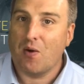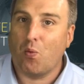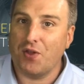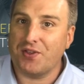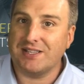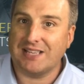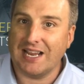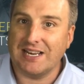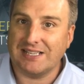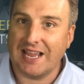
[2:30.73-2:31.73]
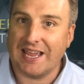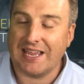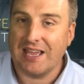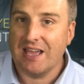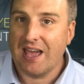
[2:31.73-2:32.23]
what the
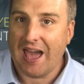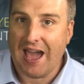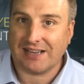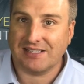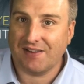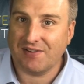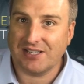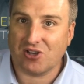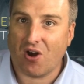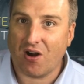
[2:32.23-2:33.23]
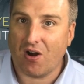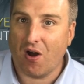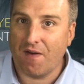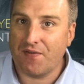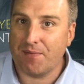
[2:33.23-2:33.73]
day-to-day activities are
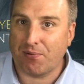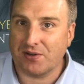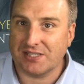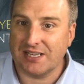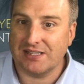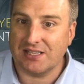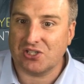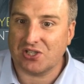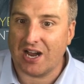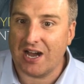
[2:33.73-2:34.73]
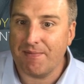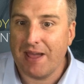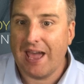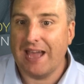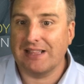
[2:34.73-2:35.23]
of the person in this job,